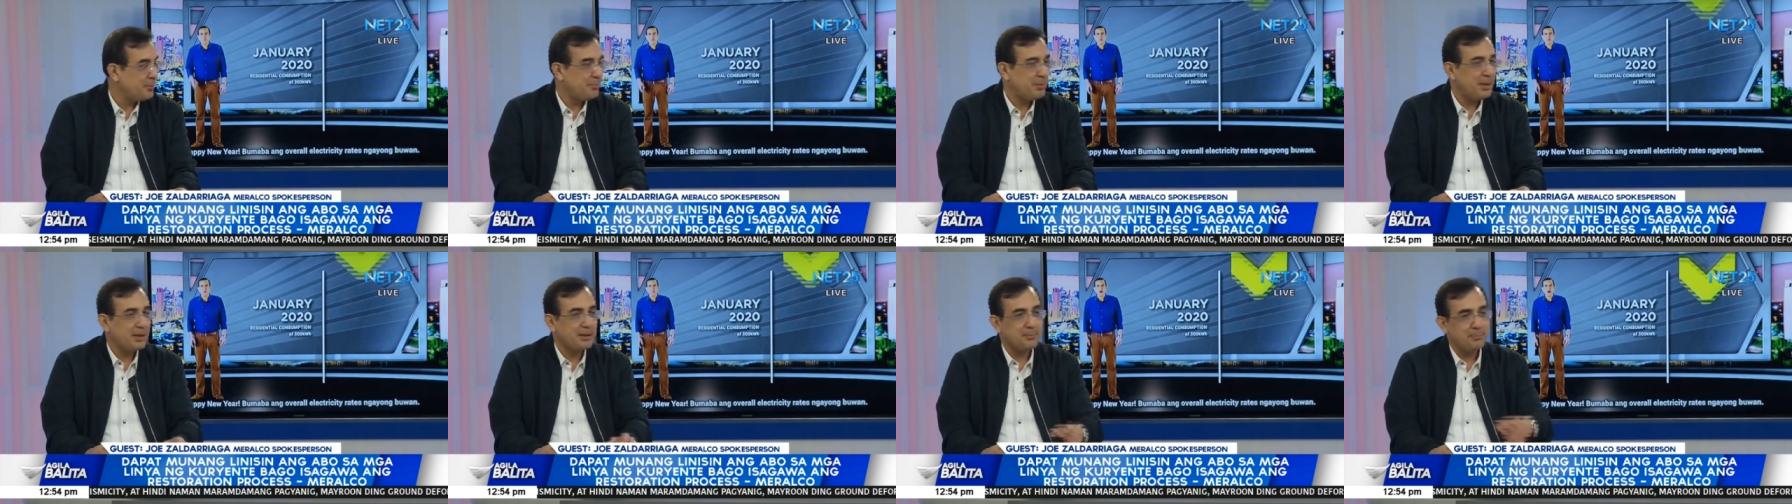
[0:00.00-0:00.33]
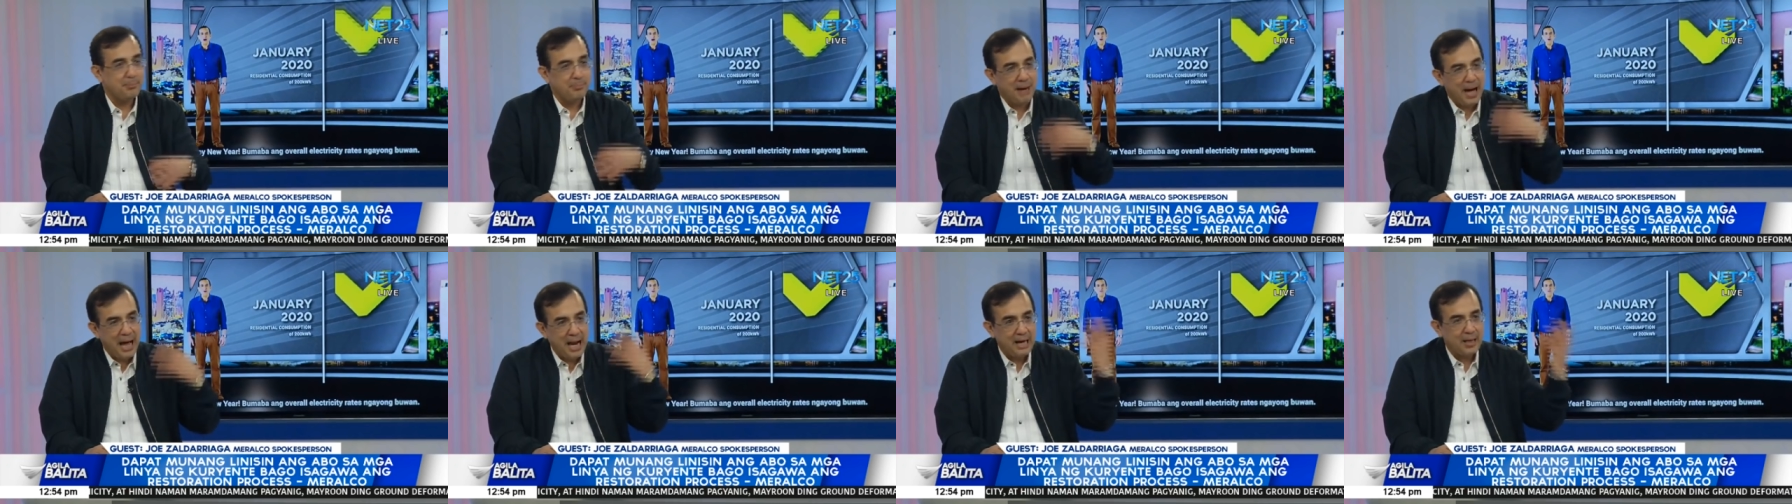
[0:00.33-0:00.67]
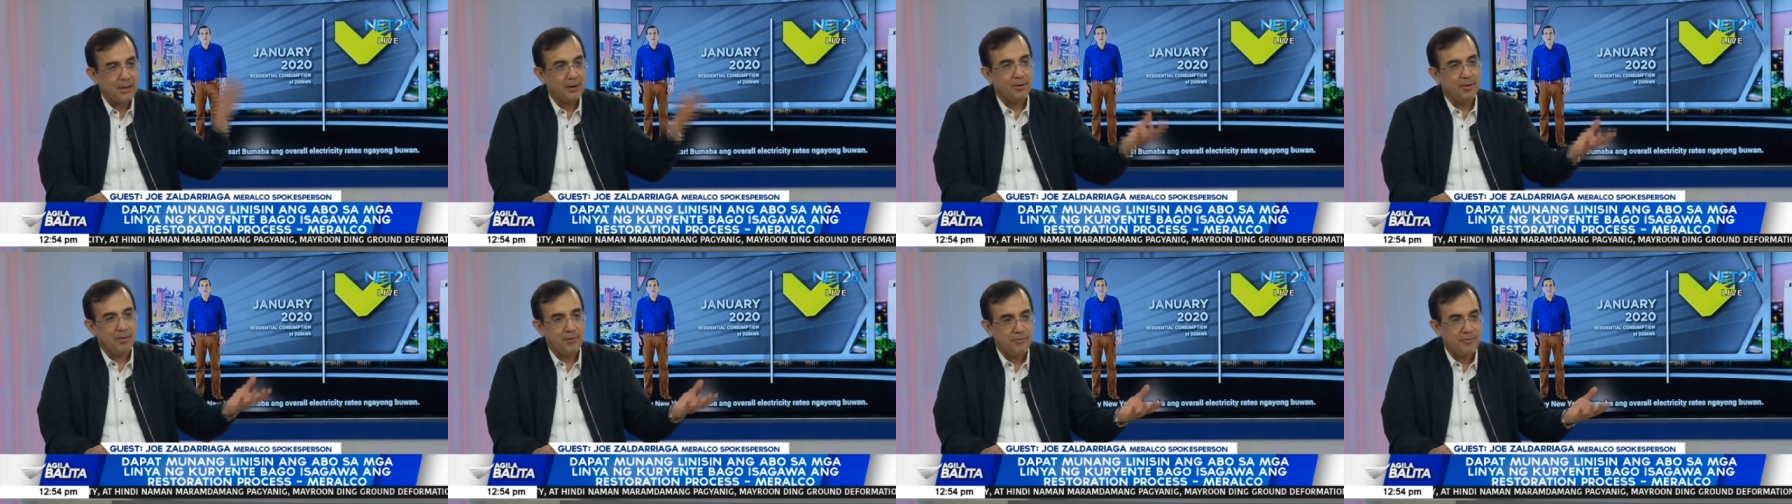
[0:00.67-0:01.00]
But
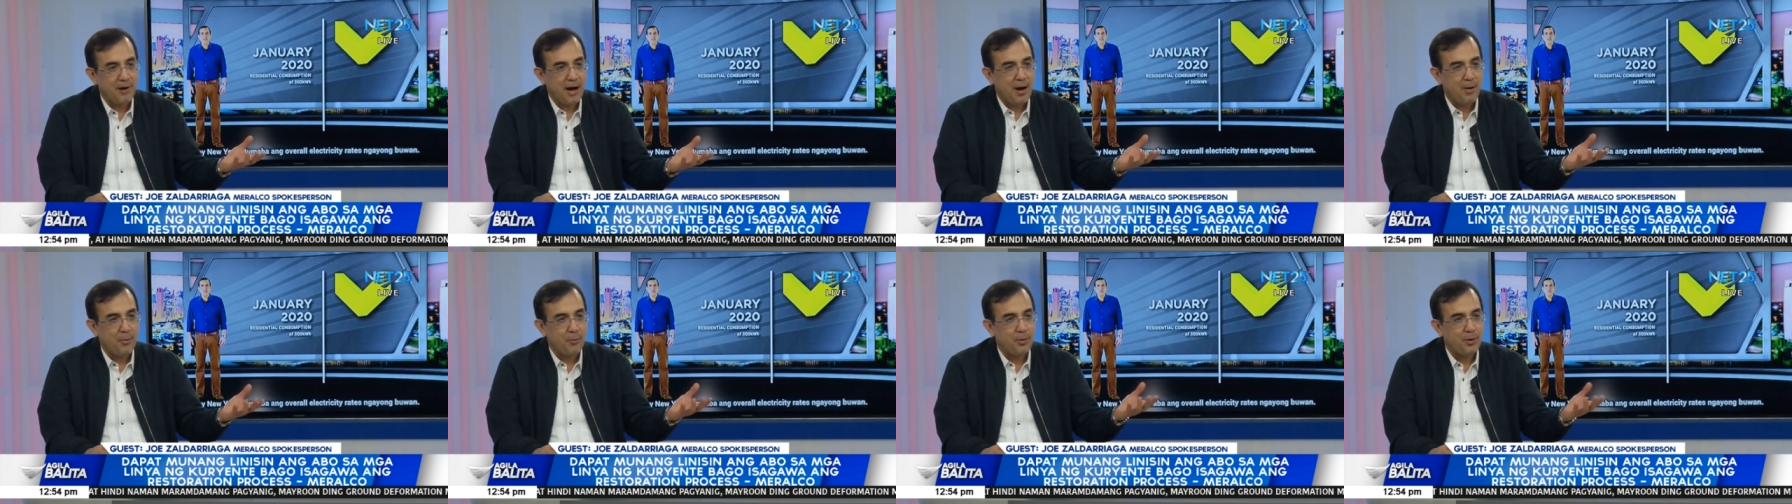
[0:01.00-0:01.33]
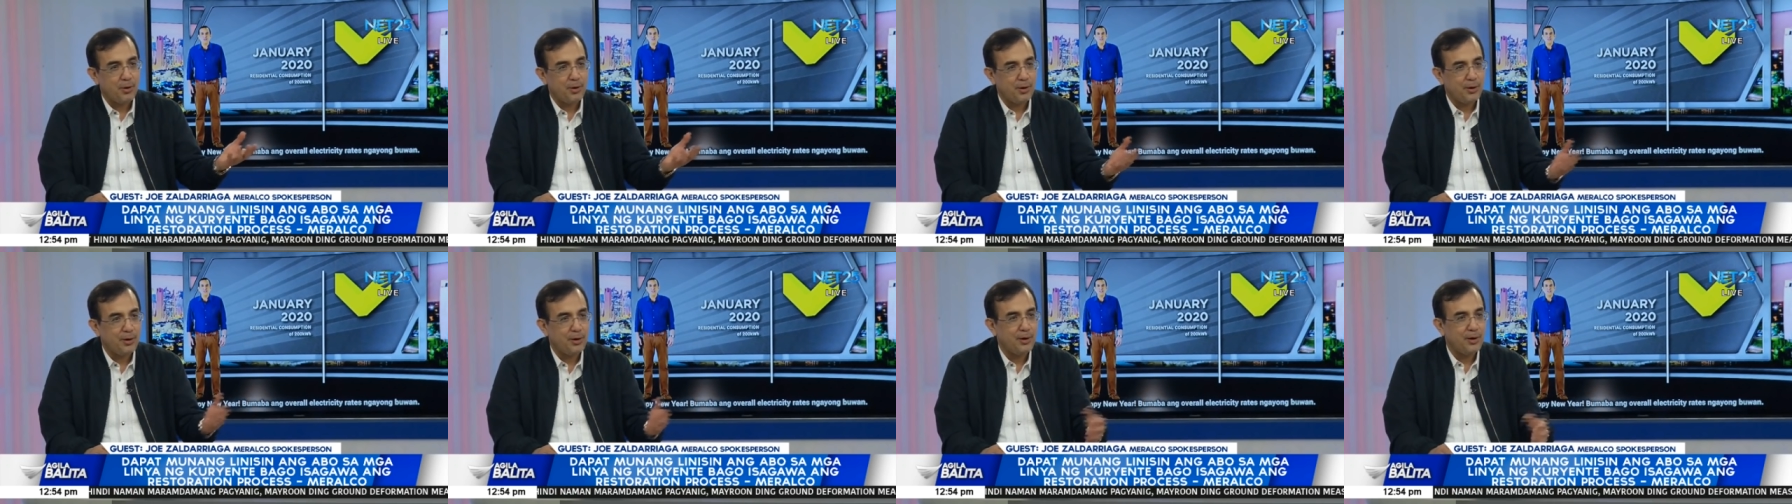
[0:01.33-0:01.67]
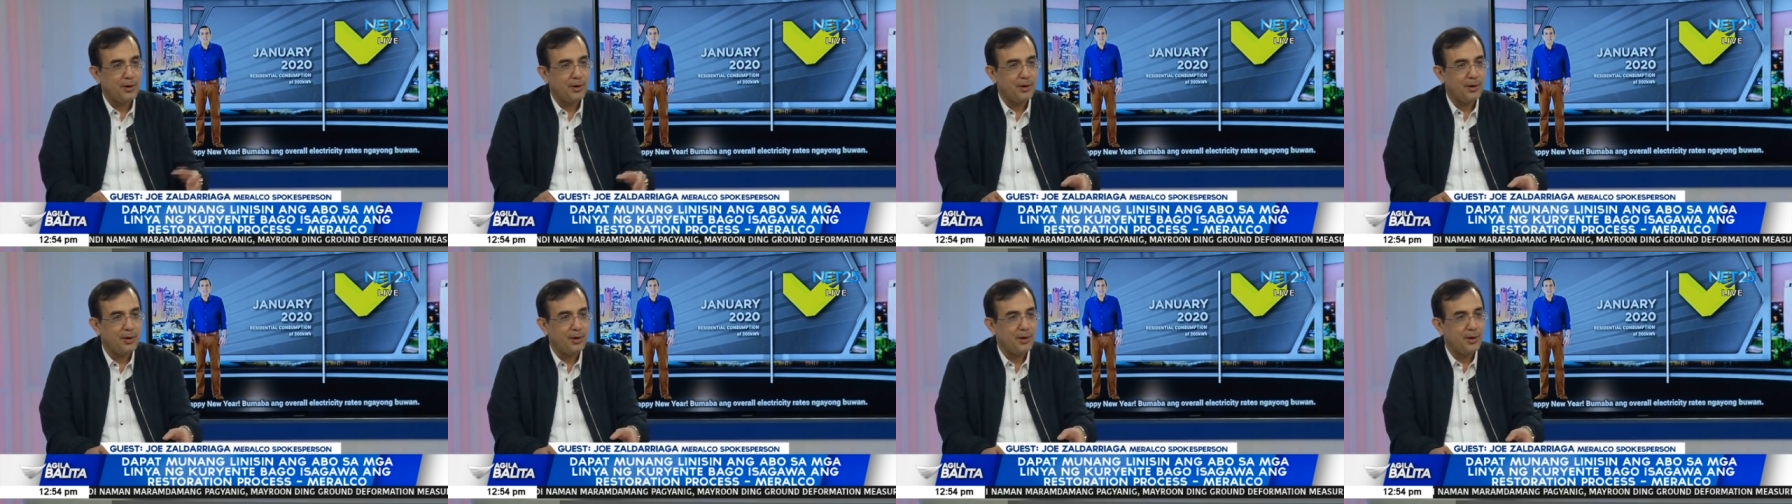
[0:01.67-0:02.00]
bulk of
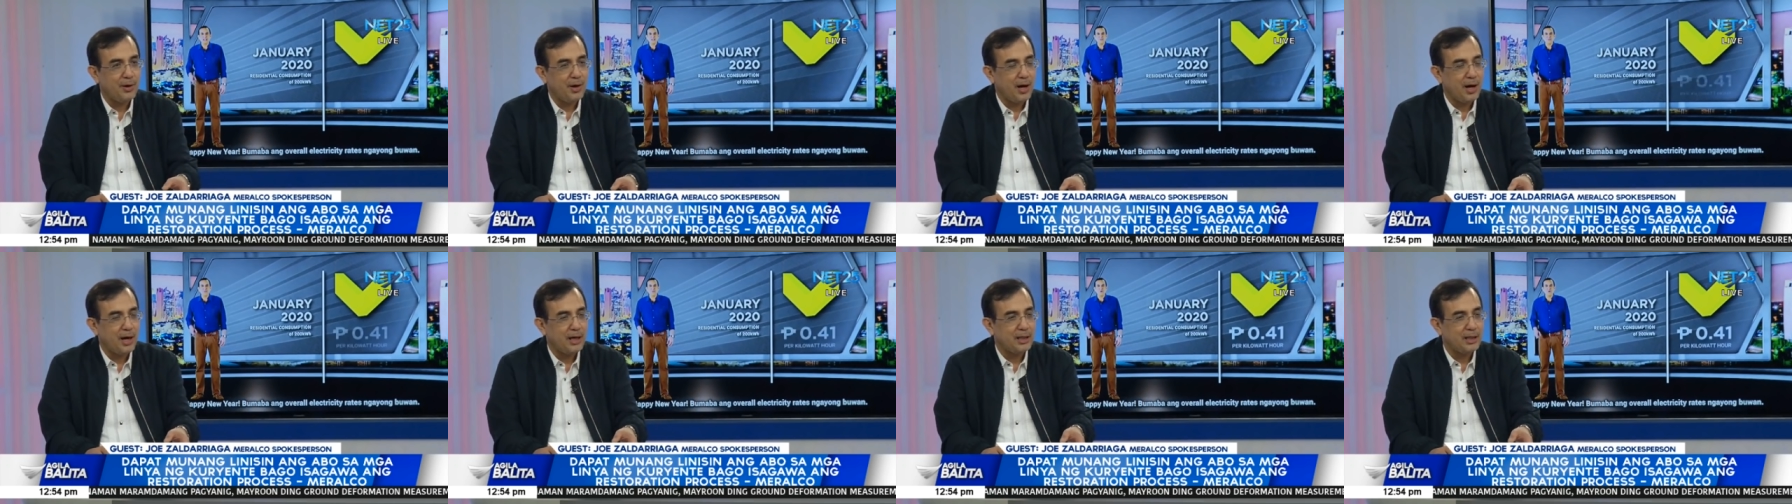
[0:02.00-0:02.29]
our